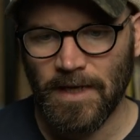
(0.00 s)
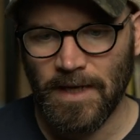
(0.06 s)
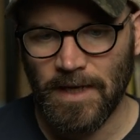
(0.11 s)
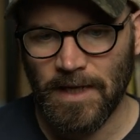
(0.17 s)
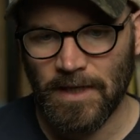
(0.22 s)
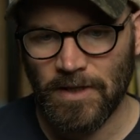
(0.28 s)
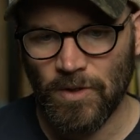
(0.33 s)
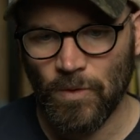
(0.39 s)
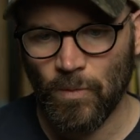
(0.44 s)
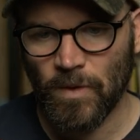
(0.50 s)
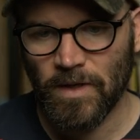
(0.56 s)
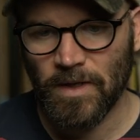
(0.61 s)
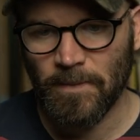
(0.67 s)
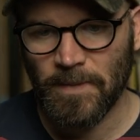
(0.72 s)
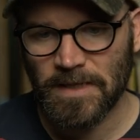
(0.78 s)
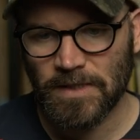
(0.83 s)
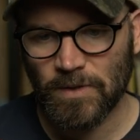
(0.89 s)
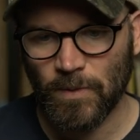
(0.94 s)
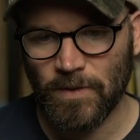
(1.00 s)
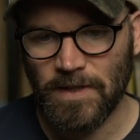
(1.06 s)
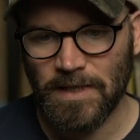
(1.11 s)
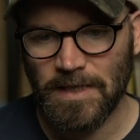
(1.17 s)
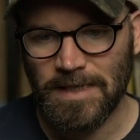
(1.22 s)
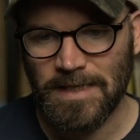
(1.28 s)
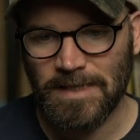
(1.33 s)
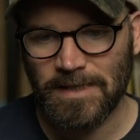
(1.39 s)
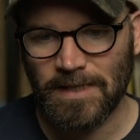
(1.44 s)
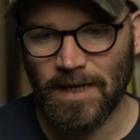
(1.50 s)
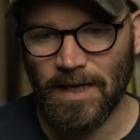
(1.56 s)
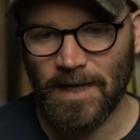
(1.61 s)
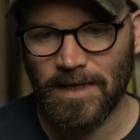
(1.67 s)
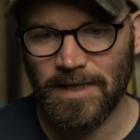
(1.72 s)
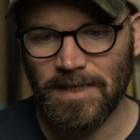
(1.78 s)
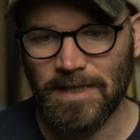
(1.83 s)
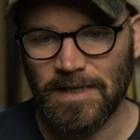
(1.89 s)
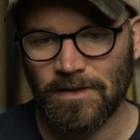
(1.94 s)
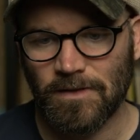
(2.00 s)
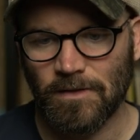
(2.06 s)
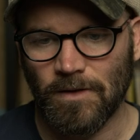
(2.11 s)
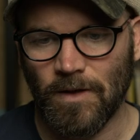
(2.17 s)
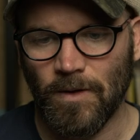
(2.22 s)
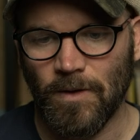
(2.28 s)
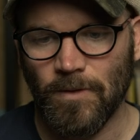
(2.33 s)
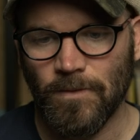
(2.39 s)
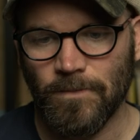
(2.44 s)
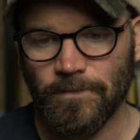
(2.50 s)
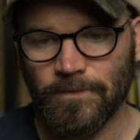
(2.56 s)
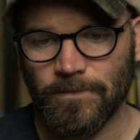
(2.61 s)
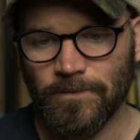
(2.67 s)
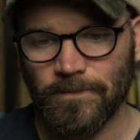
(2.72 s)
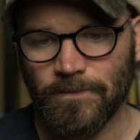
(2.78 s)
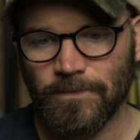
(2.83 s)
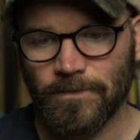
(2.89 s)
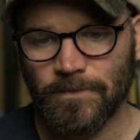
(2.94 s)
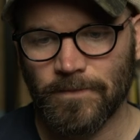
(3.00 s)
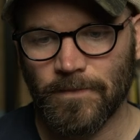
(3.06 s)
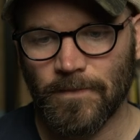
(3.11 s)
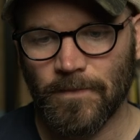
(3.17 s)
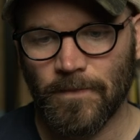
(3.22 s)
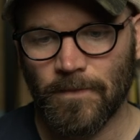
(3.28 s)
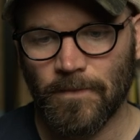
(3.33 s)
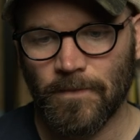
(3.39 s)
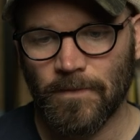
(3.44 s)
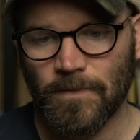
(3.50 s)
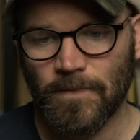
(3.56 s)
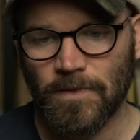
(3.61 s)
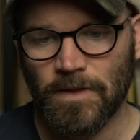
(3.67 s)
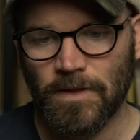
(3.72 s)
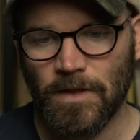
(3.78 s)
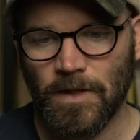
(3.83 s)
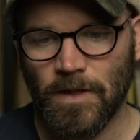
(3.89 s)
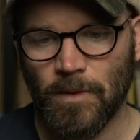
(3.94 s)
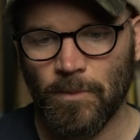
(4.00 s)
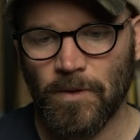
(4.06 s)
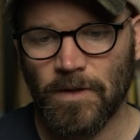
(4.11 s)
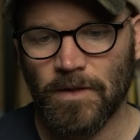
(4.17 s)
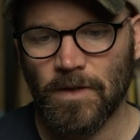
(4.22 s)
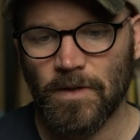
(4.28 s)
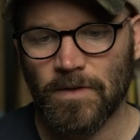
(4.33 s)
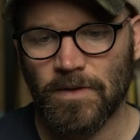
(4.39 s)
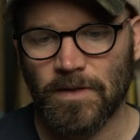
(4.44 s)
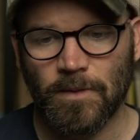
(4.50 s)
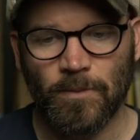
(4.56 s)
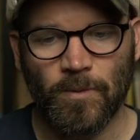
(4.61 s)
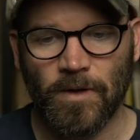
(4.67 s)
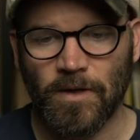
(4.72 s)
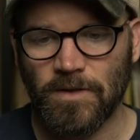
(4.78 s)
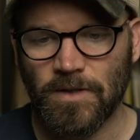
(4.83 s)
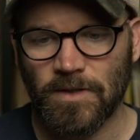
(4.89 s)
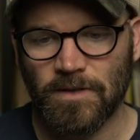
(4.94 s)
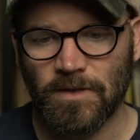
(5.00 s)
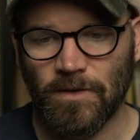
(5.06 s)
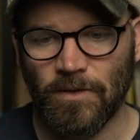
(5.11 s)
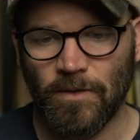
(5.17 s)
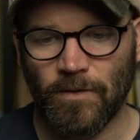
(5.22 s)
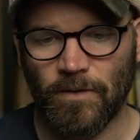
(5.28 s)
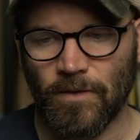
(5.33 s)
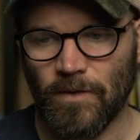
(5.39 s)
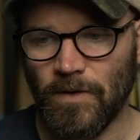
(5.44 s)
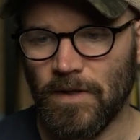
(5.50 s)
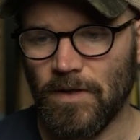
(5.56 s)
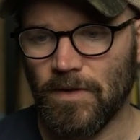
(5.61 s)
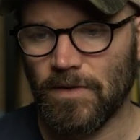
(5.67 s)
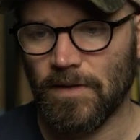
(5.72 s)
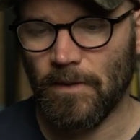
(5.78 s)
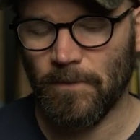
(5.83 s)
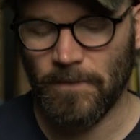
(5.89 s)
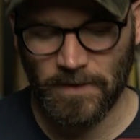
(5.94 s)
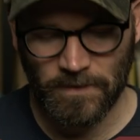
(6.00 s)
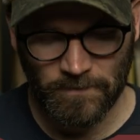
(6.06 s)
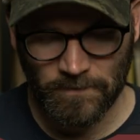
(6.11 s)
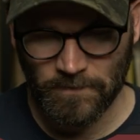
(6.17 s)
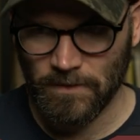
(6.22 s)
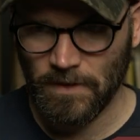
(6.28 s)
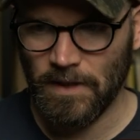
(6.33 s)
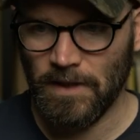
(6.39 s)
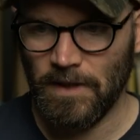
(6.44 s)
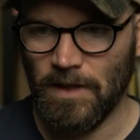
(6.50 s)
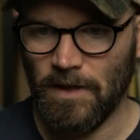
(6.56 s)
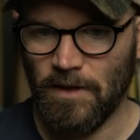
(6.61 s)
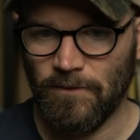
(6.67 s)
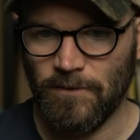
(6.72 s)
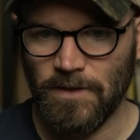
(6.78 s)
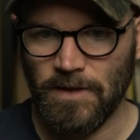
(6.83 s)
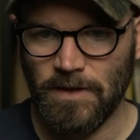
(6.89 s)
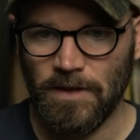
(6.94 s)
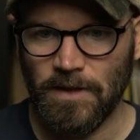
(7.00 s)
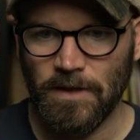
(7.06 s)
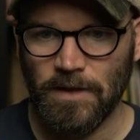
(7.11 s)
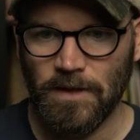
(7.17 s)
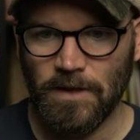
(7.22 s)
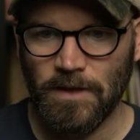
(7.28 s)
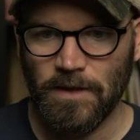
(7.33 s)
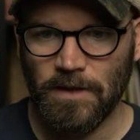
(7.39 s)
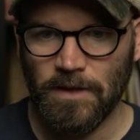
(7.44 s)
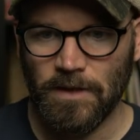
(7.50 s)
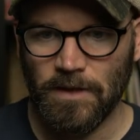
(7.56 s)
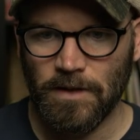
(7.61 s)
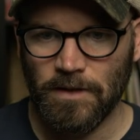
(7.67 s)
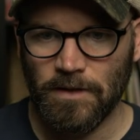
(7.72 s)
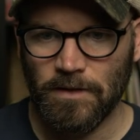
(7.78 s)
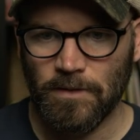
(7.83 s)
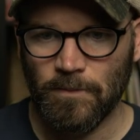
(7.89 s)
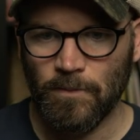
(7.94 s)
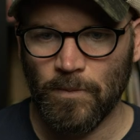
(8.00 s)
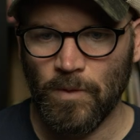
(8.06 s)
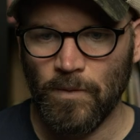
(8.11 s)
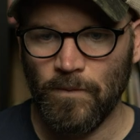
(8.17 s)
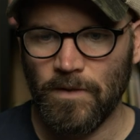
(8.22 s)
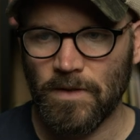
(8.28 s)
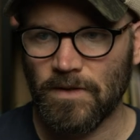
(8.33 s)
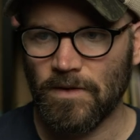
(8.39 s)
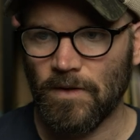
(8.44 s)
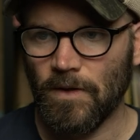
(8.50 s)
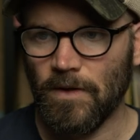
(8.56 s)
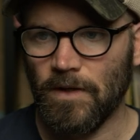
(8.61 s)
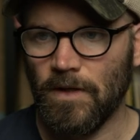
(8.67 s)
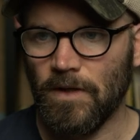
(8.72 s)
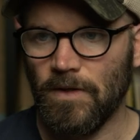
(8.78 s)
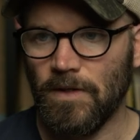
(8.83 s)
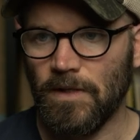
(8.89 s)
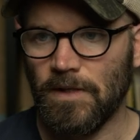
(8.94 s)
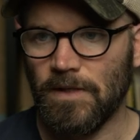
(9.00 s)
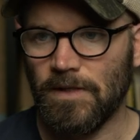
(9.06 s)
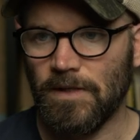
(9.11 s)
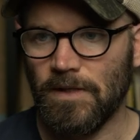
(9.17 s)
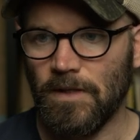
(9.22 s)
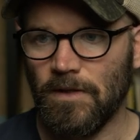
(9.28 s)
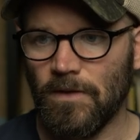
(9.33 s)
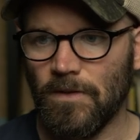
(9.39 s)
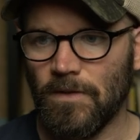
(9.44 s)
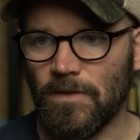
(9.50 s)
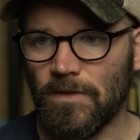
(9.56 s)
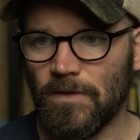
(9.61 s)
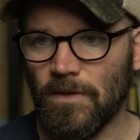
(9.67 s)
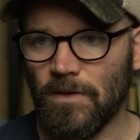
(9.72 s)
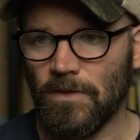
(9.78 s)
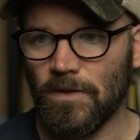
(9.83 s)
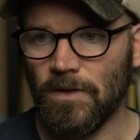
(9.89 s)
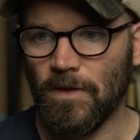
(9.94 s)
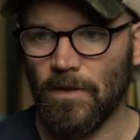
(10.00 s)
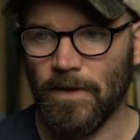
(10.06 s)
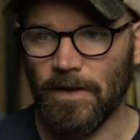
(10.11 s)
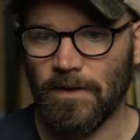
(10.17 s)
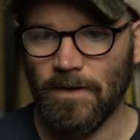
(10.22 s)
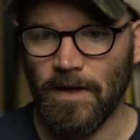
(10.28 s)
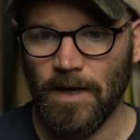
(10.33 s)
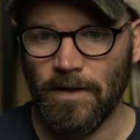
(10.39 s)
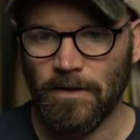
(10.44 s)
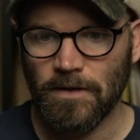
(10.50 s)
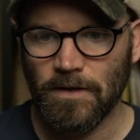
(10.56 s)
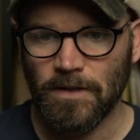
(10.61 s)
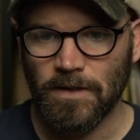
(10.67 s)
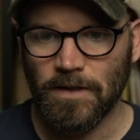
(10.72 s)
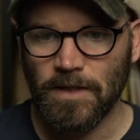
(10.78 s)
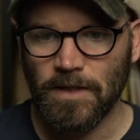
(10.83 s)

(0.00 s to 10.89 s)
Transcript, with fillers: And you want to mess with the ease high, ease low. You know, bring those somewhere just under 30 or something. And now if we move the start here, you can see they're starting to go like that.